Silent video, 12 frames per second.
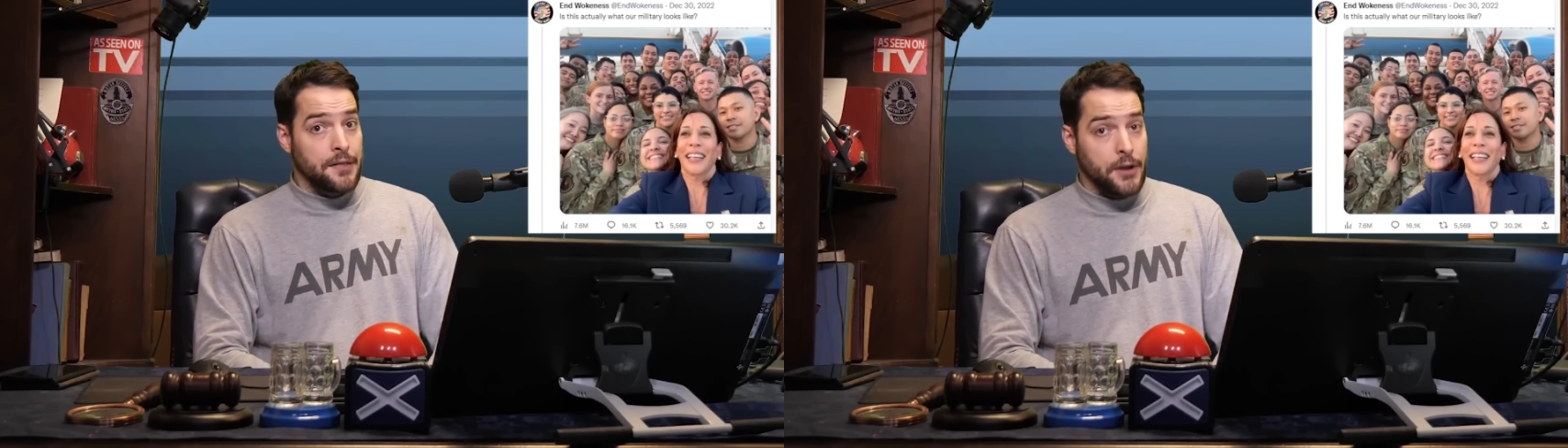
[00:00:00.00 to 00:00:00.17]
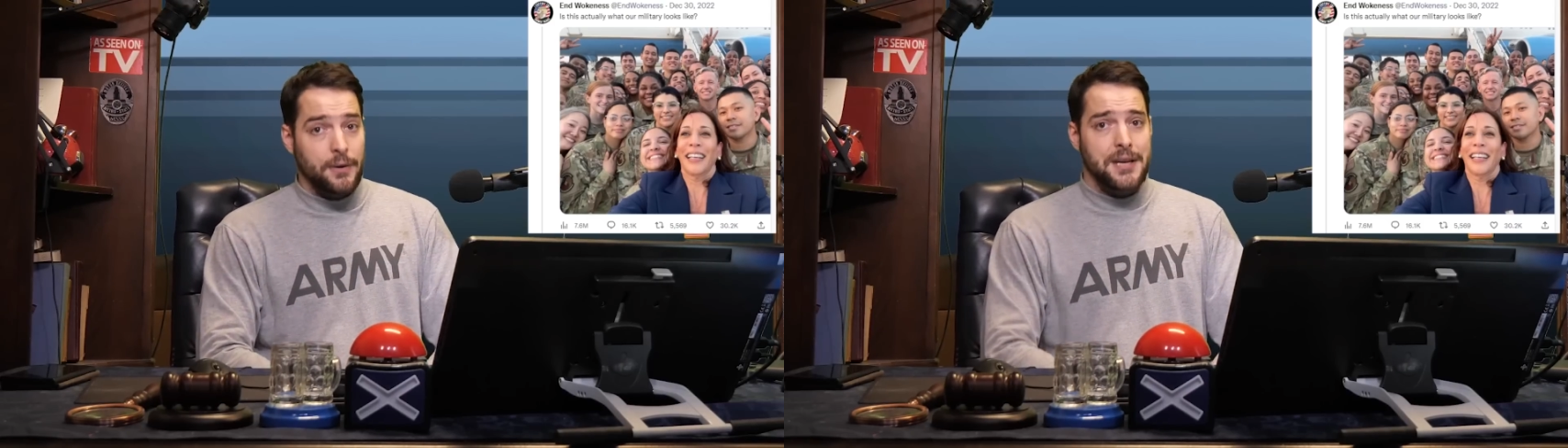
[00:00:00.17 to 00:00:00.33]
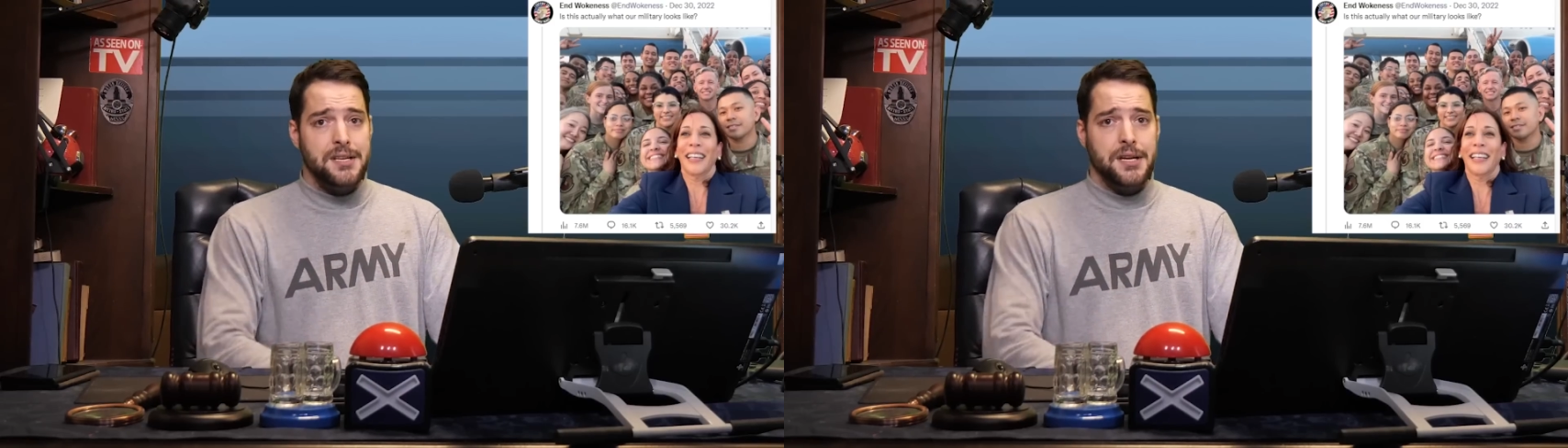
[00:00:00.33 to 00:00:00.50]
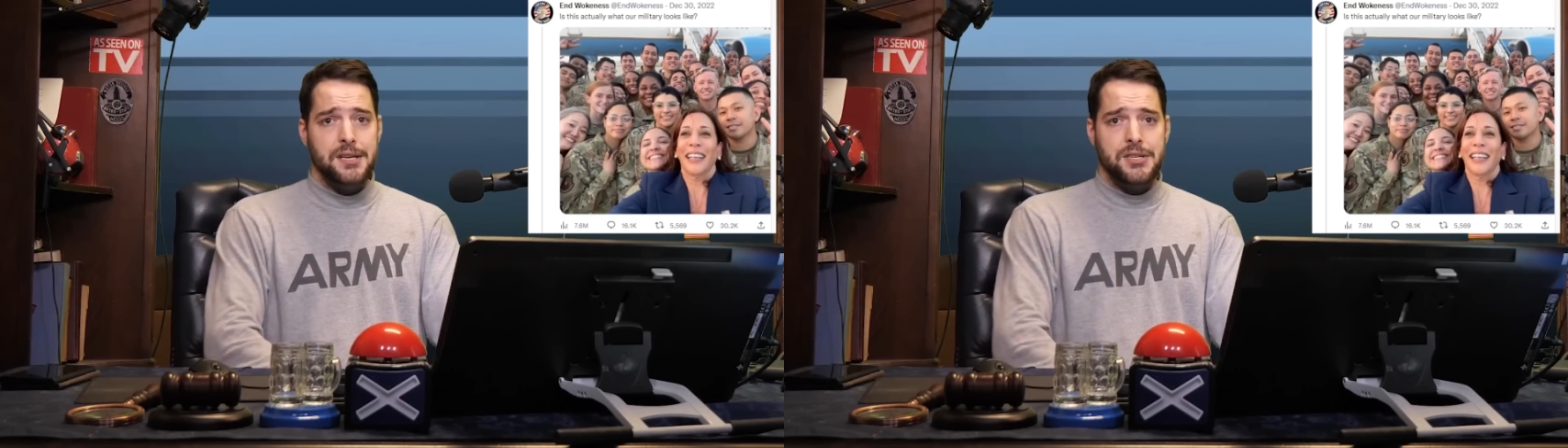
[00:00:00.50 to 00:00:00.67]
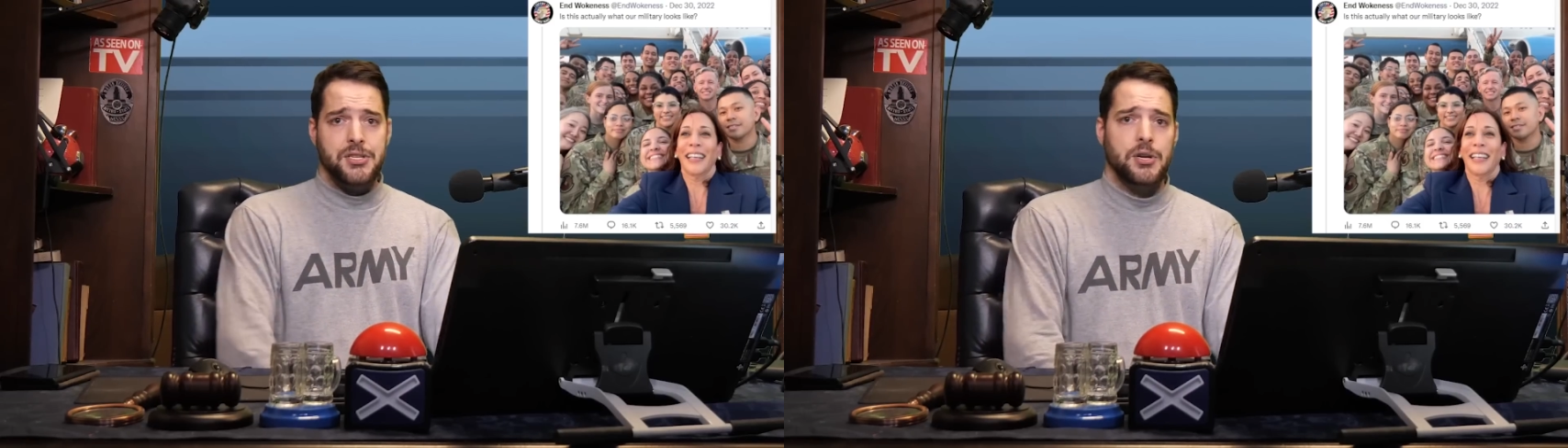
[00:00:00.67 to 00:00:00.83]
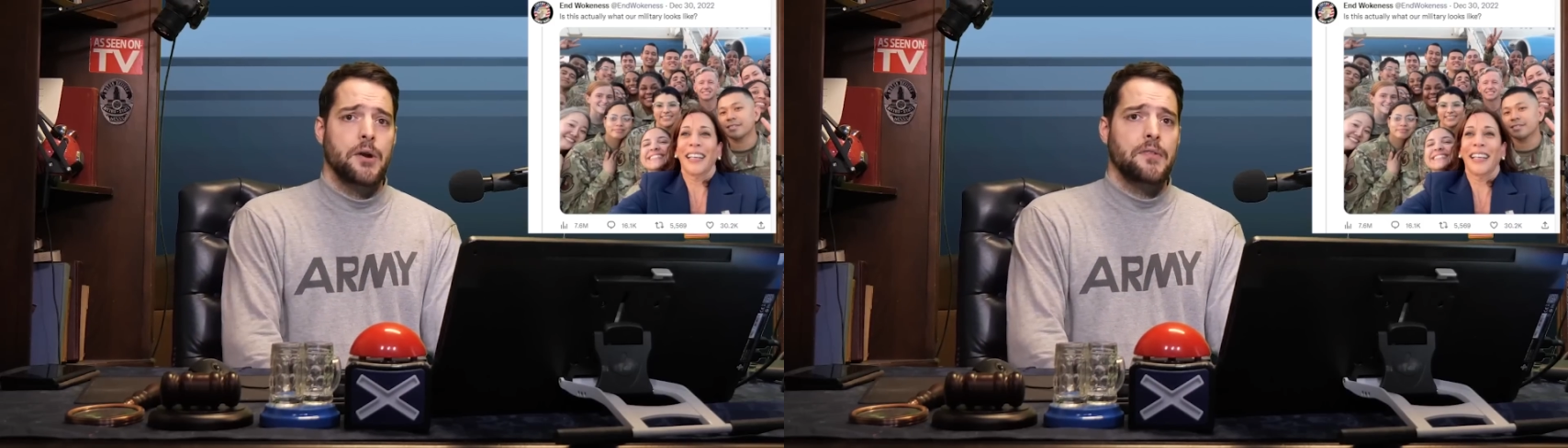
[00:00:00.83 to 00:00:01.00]
There is a
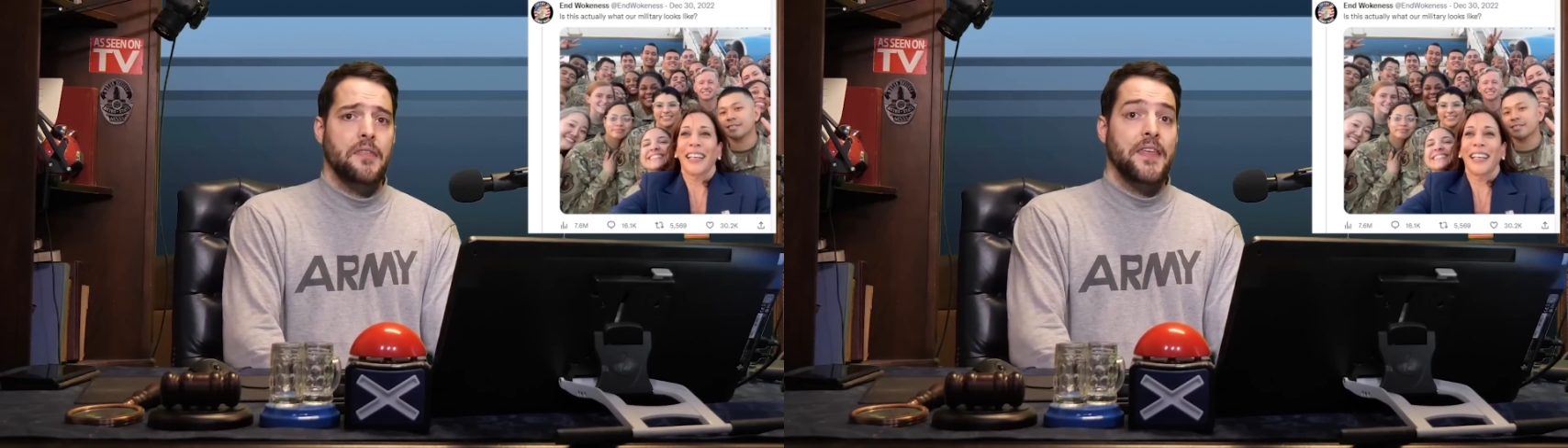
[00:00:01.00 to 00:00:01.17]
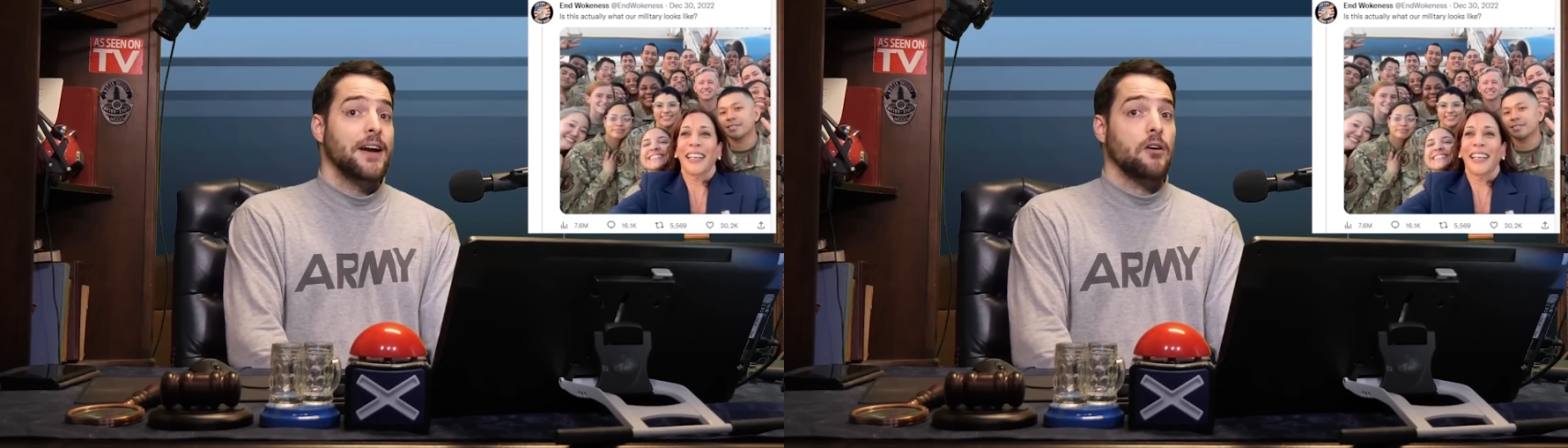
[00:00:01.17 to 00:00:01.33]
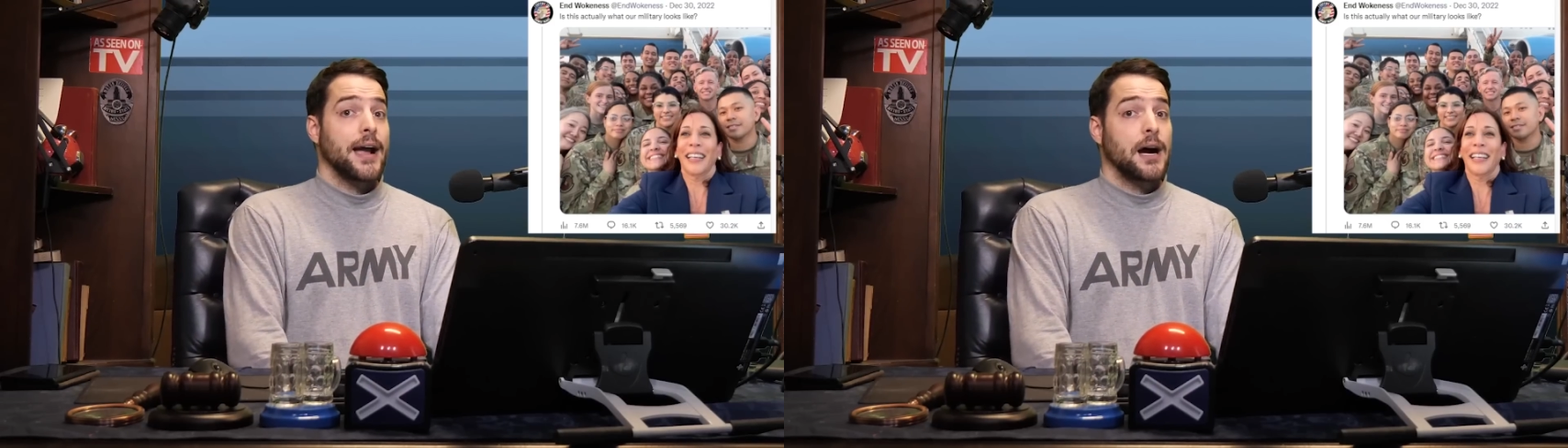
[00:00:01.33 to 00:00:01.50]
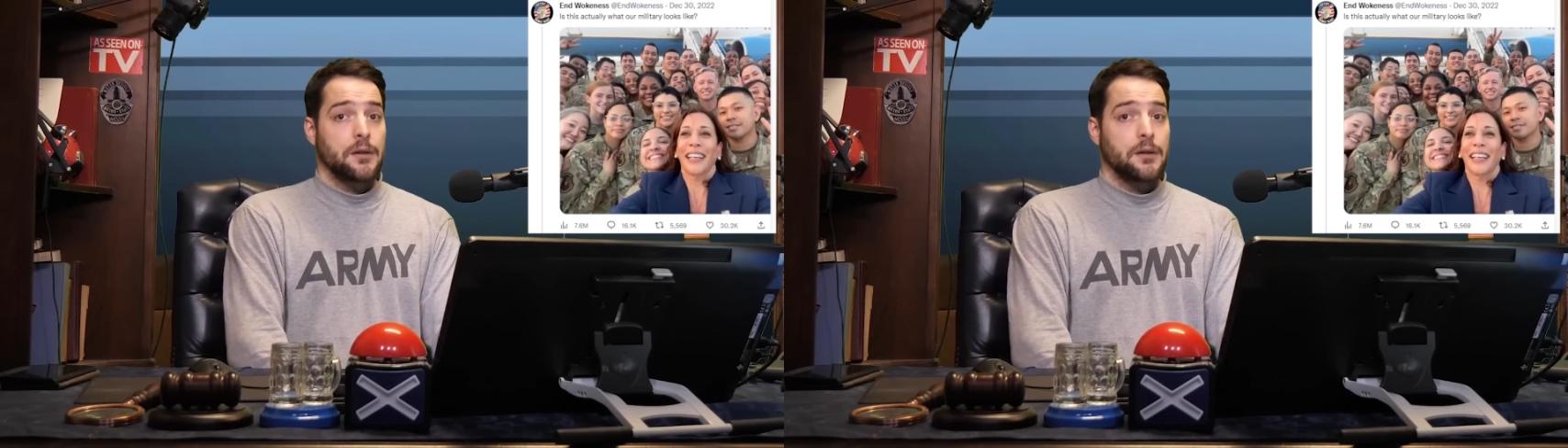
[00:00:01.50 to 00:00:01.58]
concern that they are